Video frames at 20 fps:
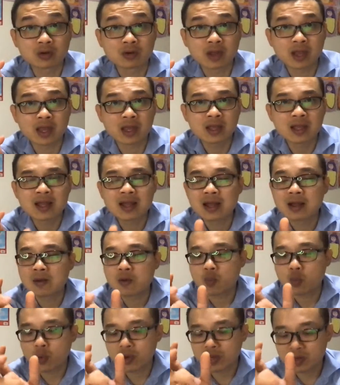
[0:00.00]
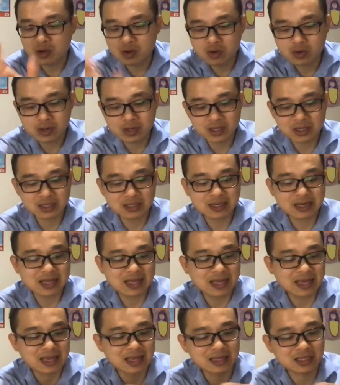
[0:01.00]
Okay, when you look at it,
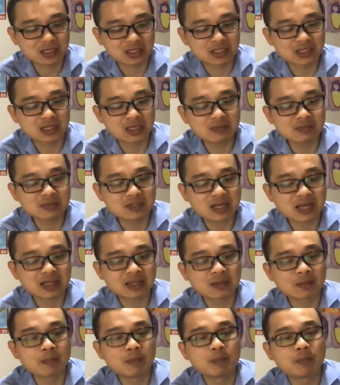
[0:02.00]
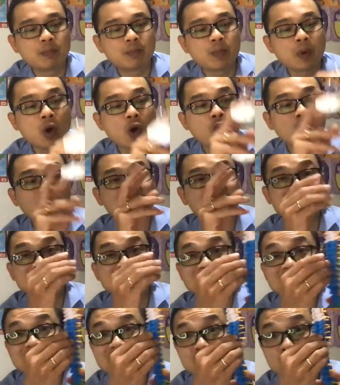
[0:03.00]
it seems like the bone
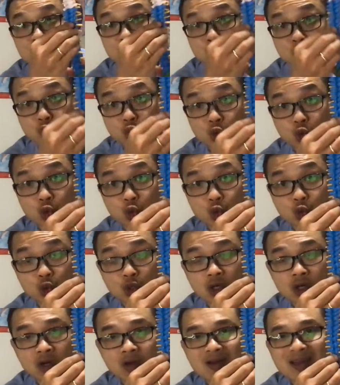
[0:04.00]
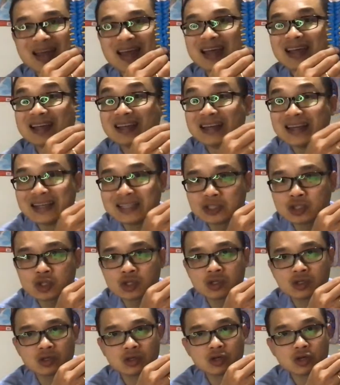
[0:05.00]
issue, and
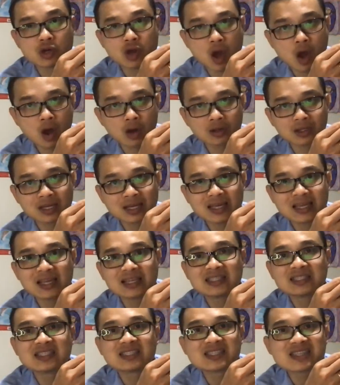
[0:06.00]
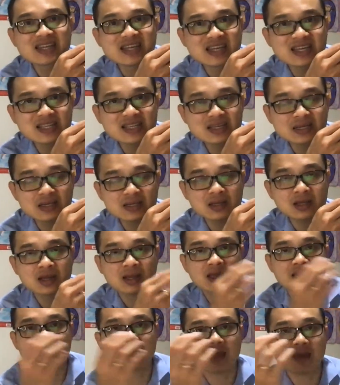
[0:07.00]
actually not. It's the tendon
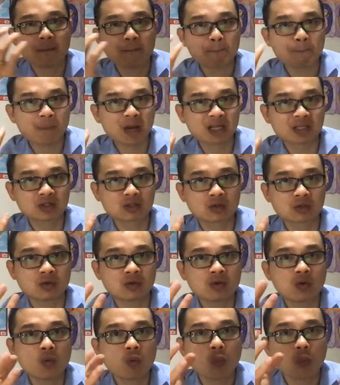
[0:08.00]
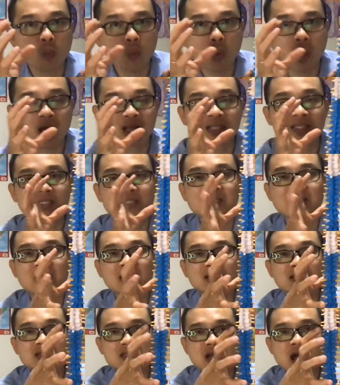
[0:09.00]
and muscle, one
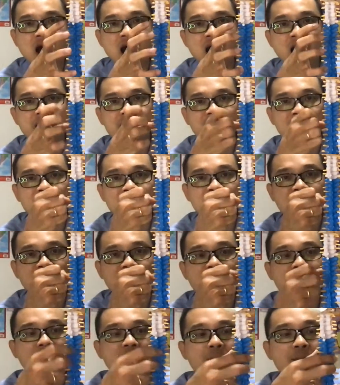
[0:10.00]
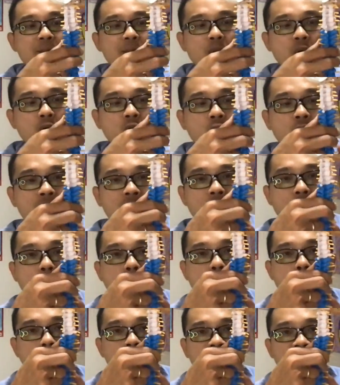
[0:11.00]
side tight and pull it
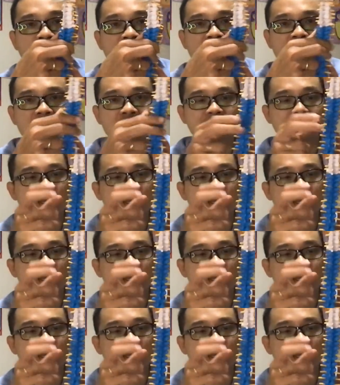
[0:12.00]
over.